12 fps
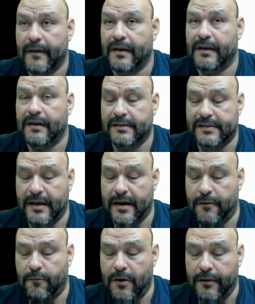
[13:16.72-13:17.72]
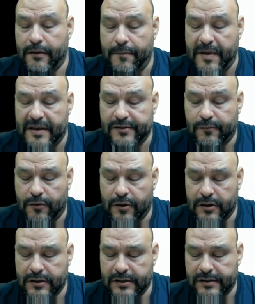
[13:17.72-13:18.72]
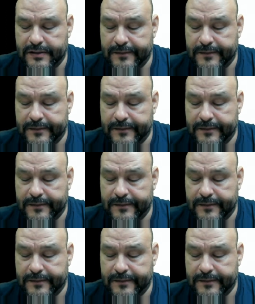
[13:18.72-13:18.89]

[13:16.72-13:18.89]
Let's see how well the pencil works.